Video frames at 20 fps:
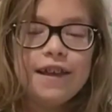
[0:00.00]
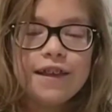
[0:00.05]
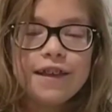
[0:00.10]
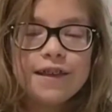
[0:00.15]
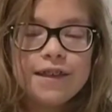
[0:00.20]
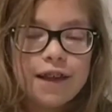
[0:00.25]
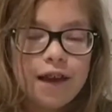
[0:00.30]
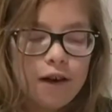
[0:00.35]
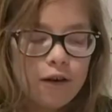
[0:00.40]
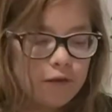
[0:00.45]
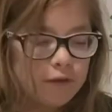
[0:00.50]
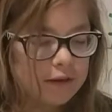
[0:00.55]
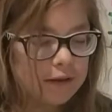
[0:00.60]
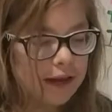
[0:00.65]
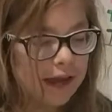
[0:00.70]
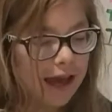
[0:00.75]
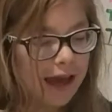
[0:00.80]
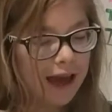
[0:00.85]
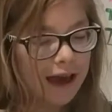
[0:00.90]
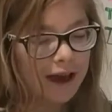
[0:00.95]
So
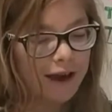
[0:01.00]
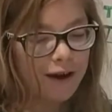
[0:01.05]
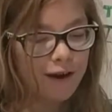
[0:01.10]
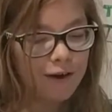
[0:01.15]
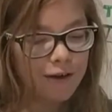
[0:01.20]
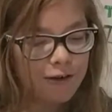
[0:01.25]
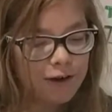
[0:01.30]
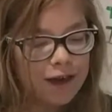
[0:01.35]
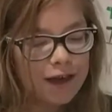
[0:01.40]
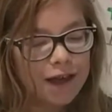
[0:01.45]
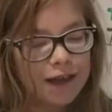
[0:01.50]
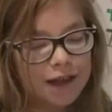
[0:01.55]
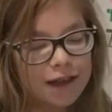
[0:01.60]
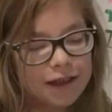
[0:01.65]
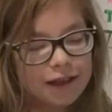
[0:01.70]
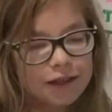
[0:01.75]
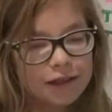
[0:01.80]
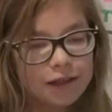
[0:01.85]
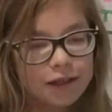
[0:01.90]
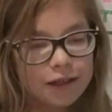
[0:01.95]
now
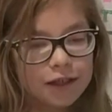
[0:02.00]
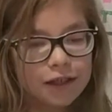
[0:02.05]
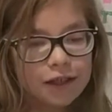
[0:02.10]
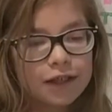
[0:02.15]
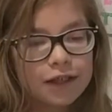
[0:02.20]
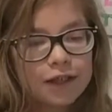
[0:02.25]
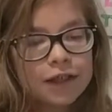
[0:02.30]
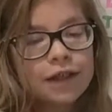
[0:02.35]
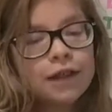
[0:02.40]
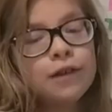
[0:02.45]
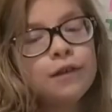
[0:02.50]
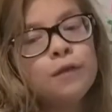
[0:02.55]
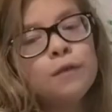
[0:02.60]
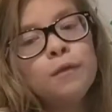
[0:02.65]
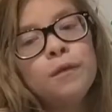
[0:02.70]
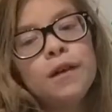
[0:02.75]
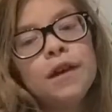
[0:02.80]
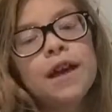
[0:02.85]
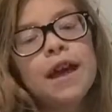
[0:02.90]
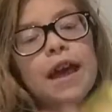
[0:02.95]

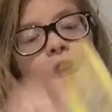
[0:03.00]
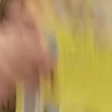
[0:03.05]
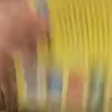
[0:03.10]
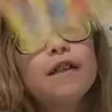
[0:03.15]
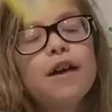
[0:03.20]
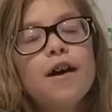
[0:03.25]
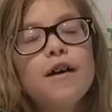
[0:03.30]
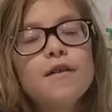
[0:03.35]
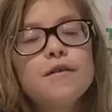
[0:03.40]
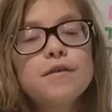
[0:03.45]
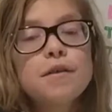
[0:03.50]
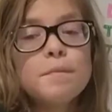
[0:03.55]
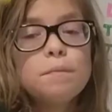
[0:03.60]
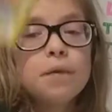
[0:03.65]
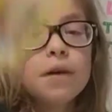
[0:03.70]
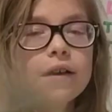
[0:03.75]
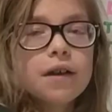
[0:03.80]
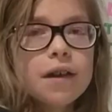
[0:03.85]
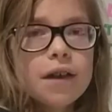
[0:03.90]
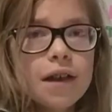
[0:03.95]
we can close the
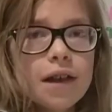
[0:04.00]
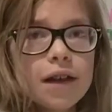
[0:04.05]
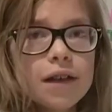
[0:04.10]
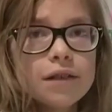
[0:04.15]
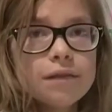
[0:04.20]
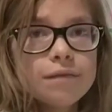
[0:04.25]
book,